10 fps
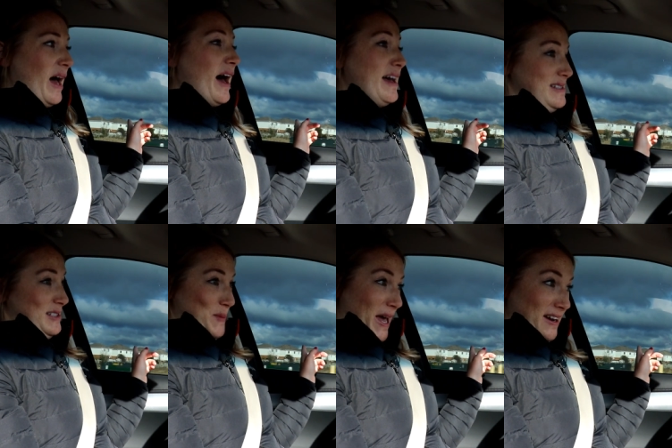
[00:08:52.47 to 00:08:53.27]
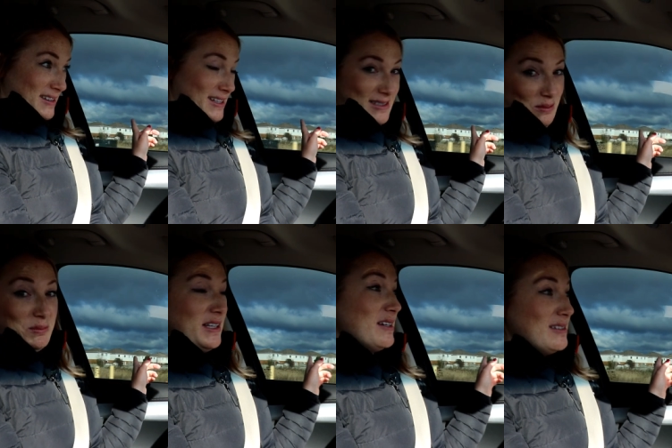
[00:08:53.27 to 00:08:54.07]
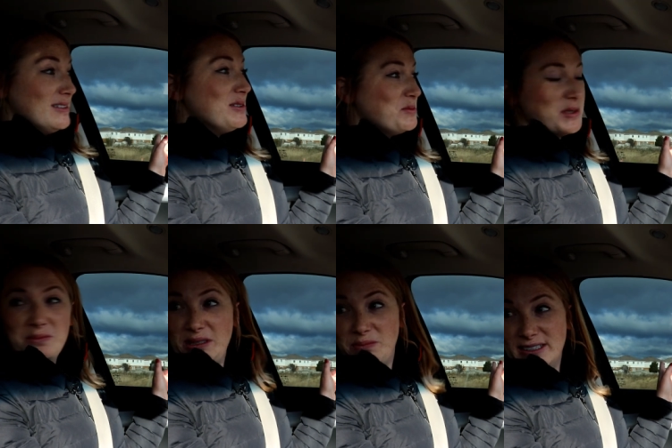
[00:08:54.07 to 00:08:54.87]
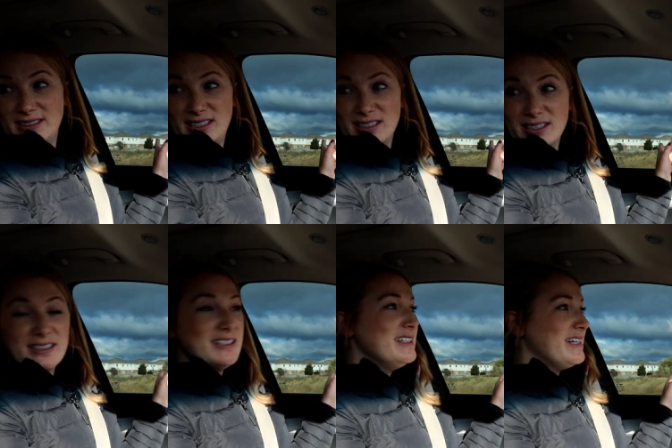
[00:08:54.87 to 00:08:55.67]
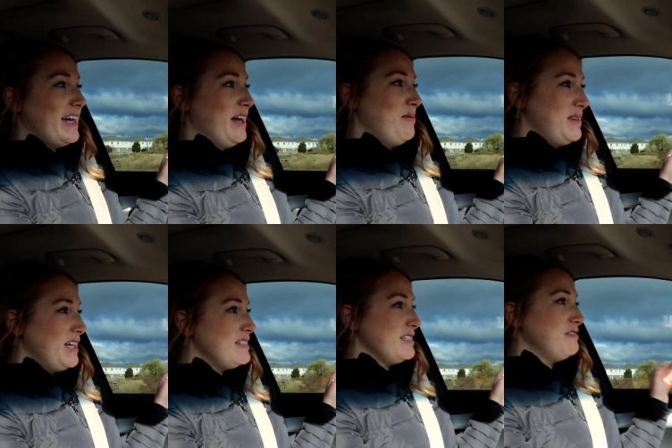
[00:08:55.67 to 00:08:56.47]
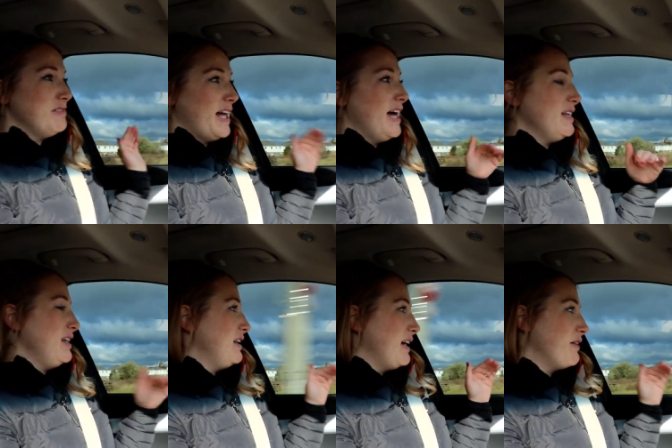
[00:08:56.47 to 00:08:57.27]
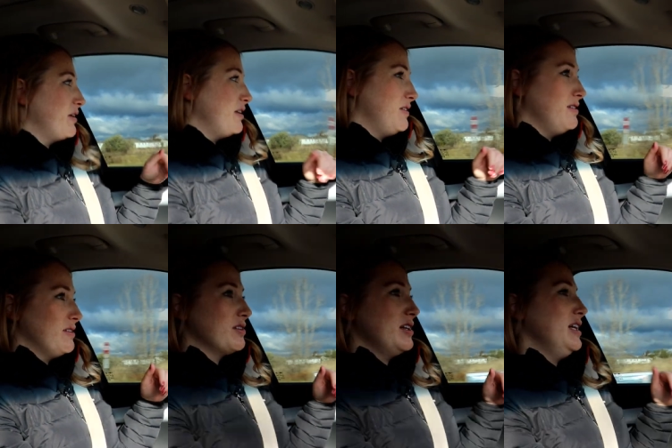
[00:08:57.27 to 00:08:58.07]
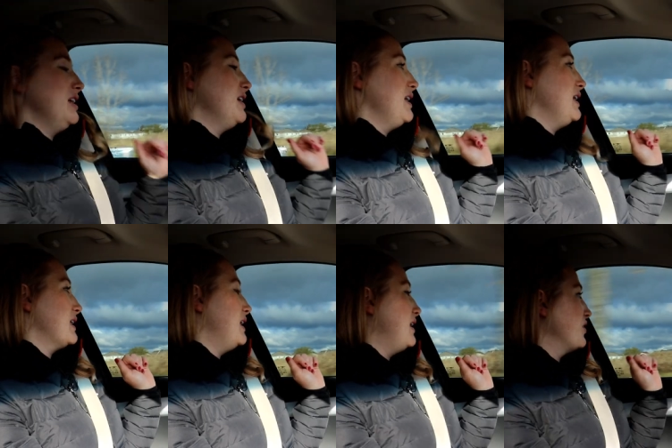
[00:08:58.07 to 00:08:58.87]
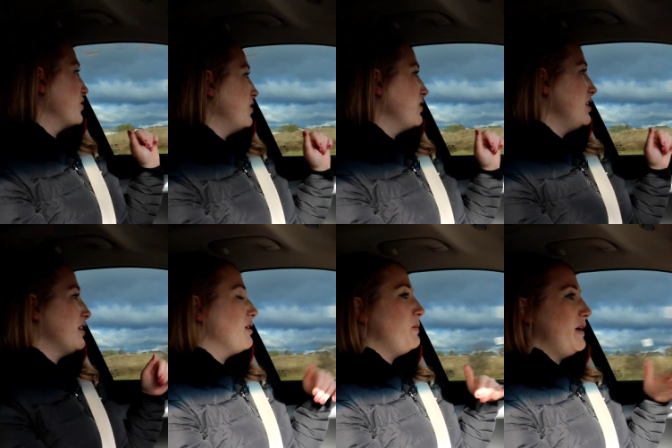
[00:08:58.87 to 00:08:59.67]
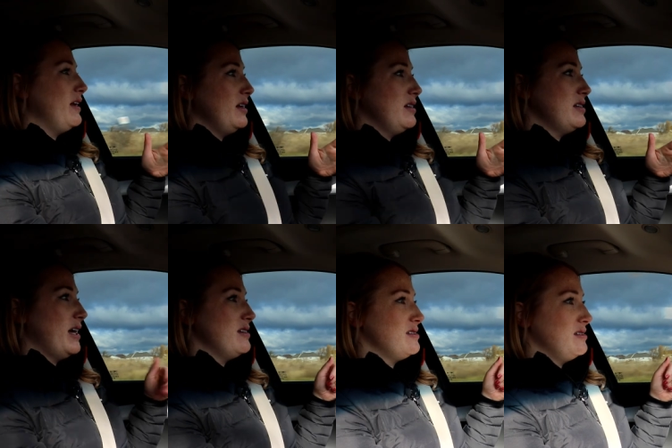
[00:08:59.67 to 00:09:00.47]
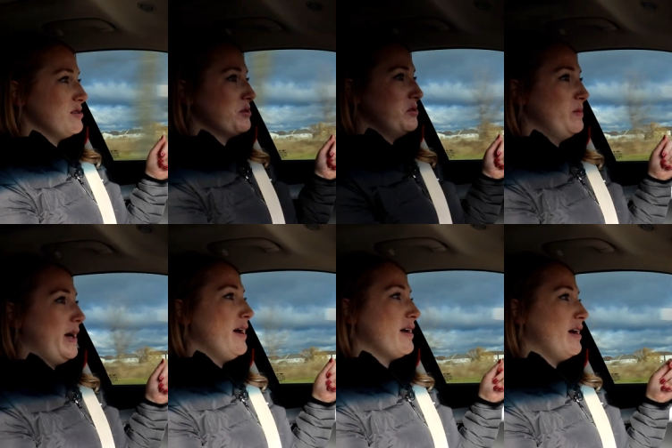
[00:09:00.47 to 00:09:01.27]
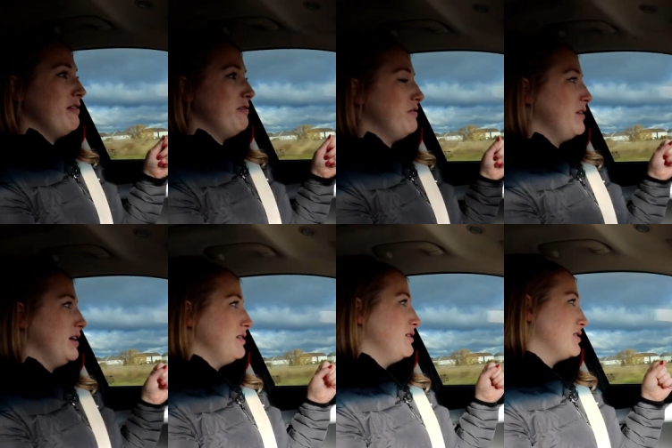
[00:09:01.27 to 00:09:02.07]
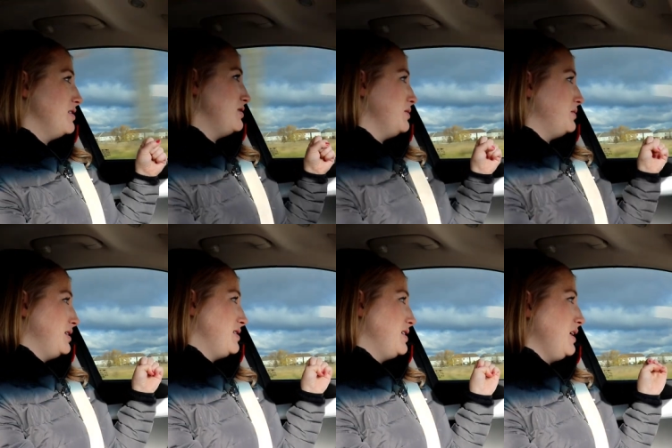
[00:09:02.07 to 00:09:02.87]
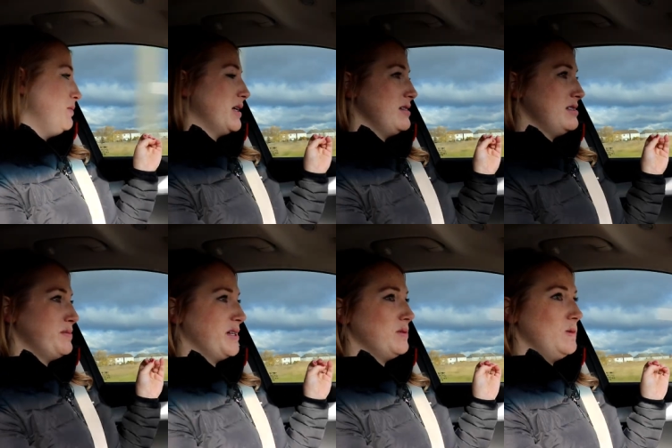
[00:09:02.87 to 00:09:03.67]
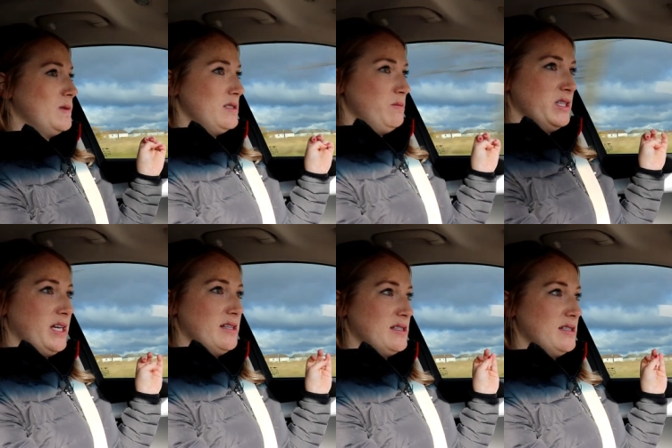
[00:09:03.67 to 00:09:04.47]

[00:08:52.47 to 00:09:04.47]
I suspect that something will be built here. Um, they did flatten it and get rid of all the green uh, greenery there, but it has since grown back. I've uh, looked into it with the city, but I suspect we will see plans